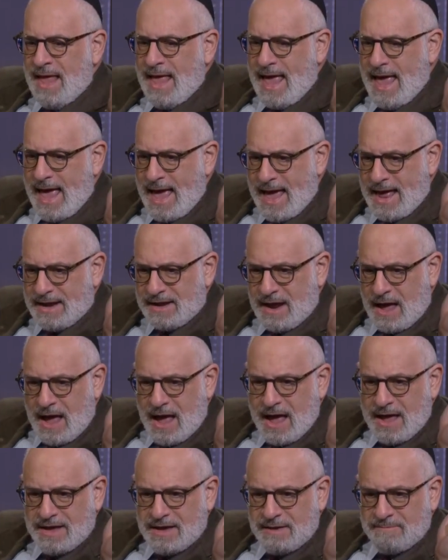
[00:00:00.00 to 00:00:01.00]
and
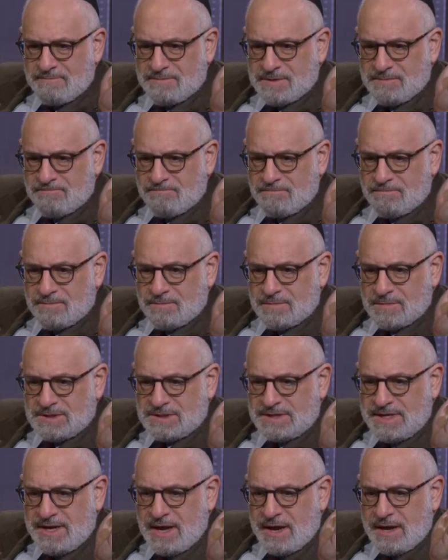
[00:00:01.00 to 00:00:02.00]
I
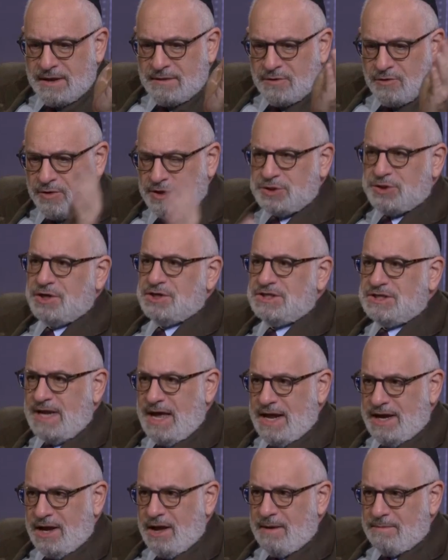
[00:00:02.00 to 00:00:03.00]
see a Christian
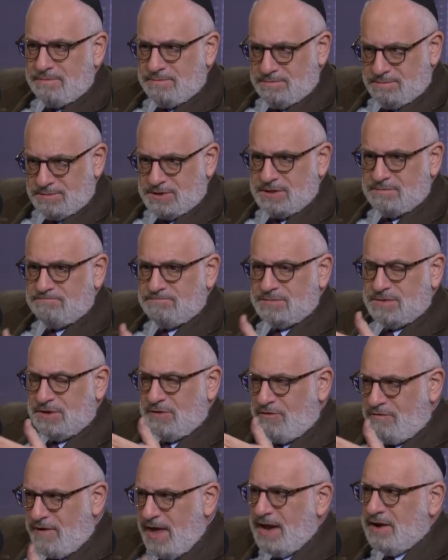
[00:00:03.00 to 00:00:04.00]
standing up to
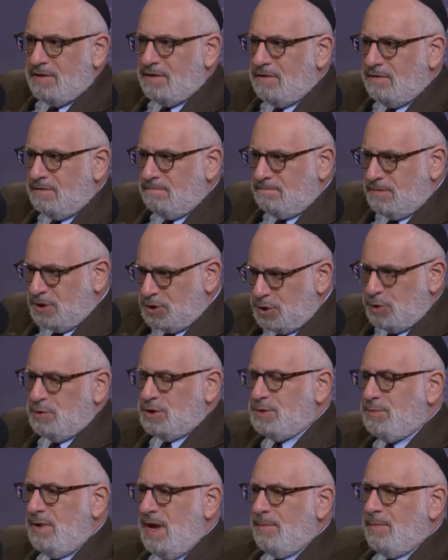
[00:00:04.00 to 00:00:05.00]
defend the
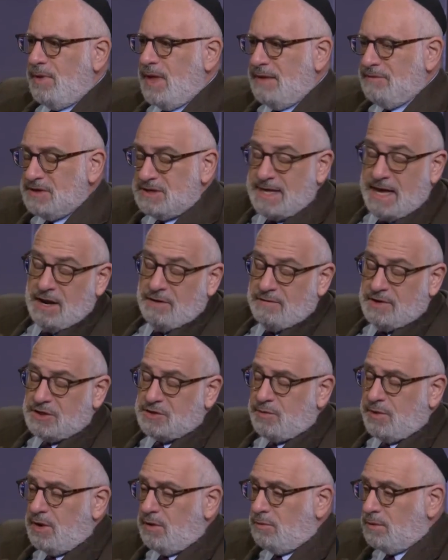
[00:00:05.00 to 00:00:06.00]
Jewish people and the state of
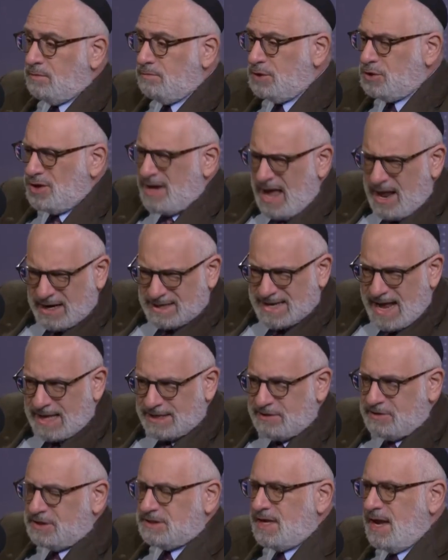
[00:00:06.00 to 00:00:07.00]
Israel, which are not
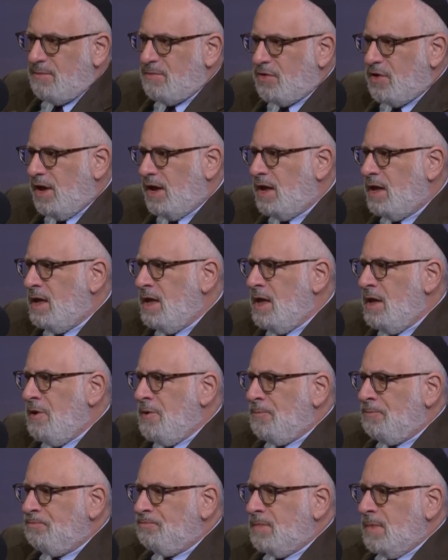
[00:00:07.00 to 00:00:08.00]
exactly the same thing,
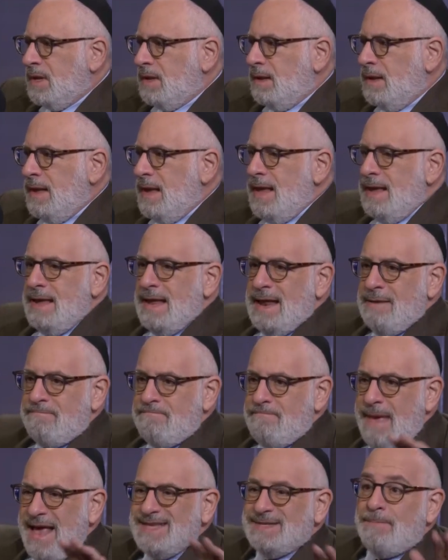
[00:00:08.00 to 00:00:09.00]
it
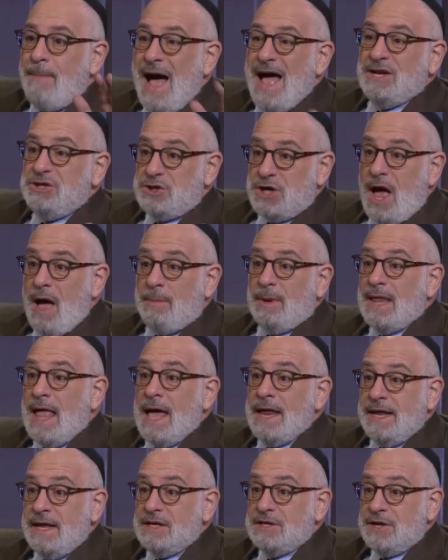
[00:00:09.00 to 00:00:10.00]
makes my job a
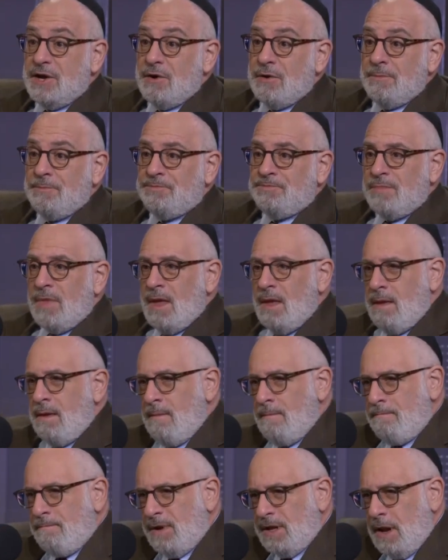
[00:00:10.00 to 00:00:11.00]
lot easier.
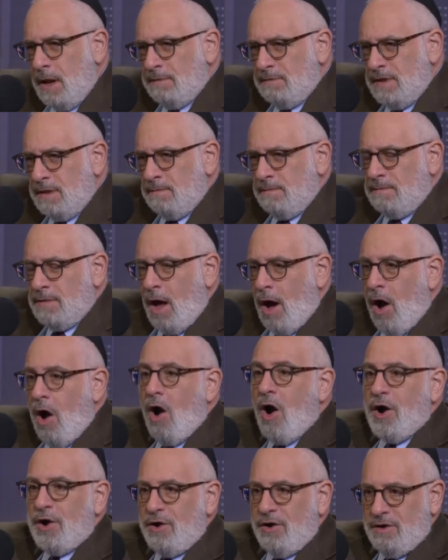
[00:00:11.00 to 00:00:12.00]
But the
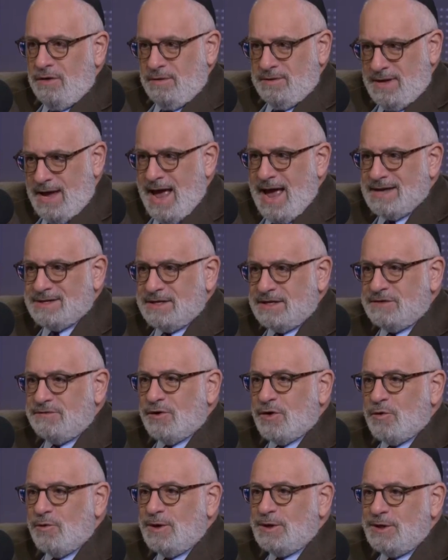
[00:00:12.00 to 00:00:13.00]
harder task is for
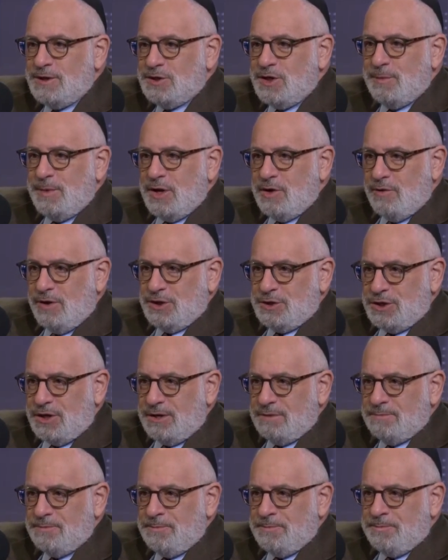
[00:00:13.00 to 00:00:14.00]
Christians to be Christian.